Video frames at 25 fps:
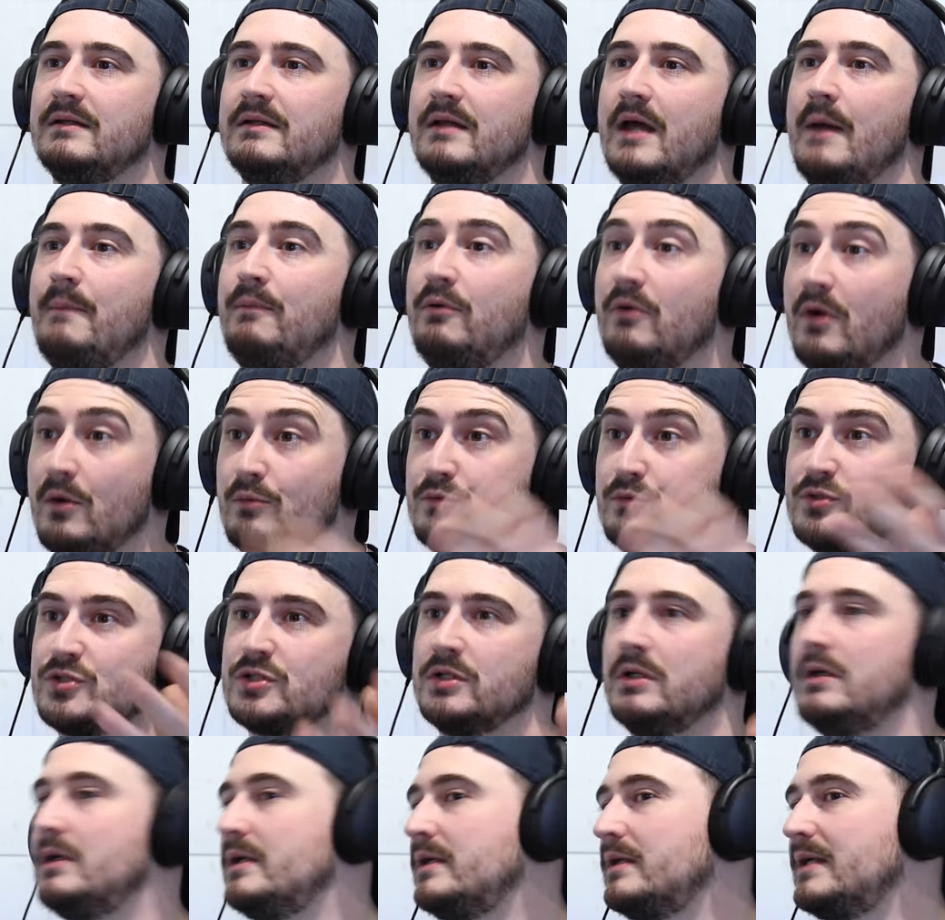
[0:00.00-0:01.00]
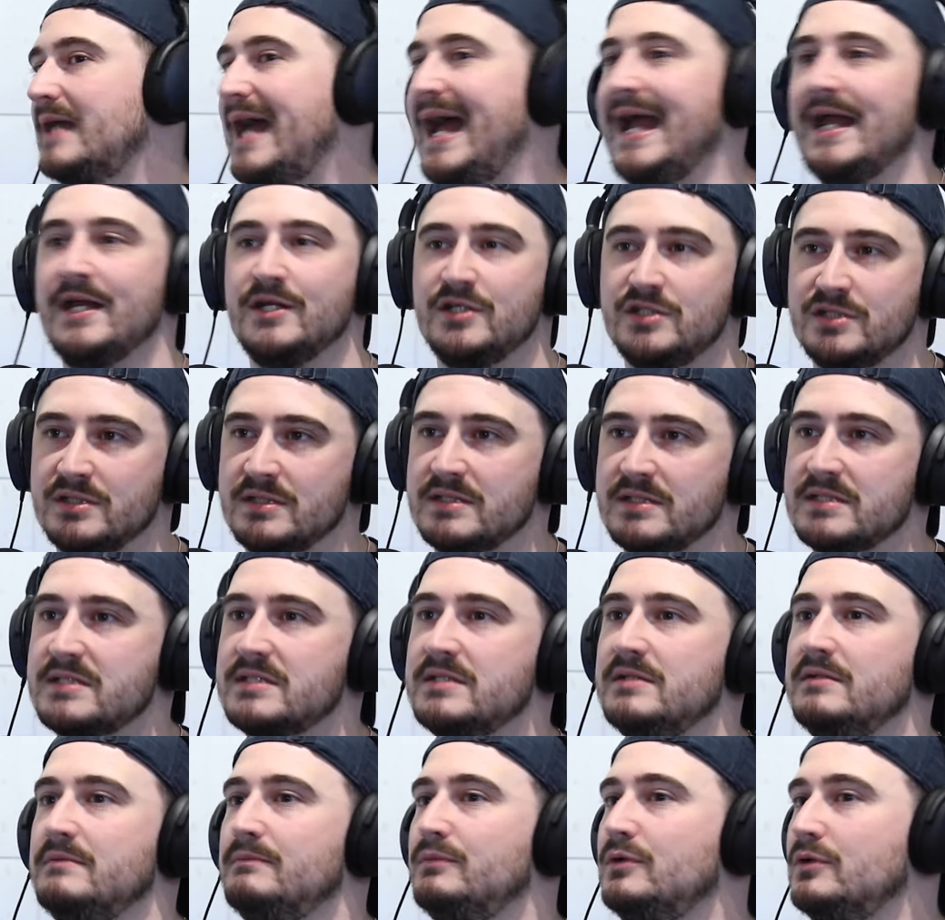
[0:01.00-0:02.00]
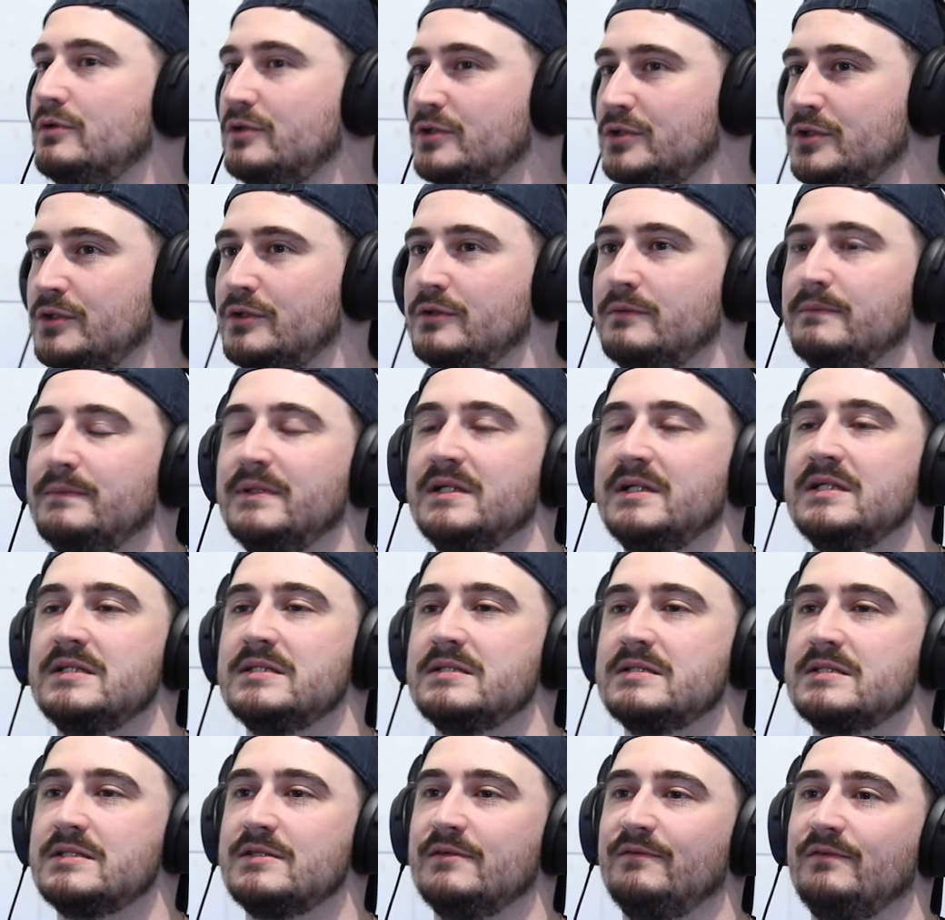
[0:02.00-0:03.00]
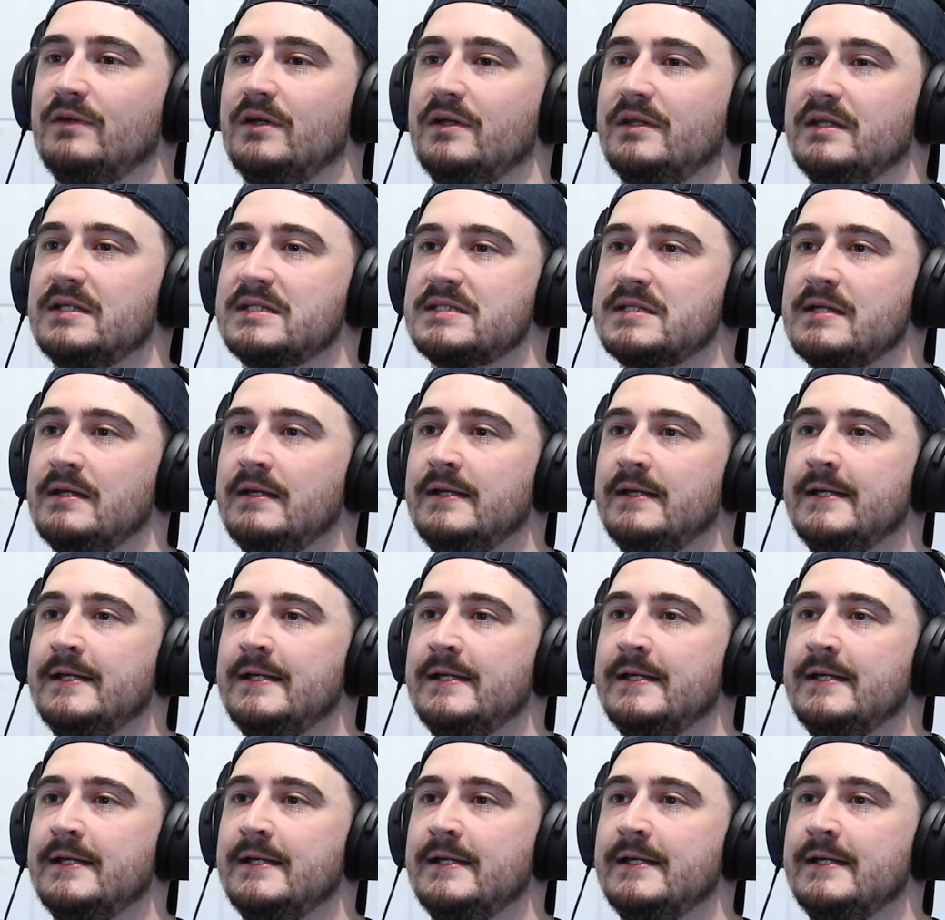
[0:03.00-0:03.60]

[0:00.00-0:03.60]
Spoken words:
approach like agents and production companies and stuff like this.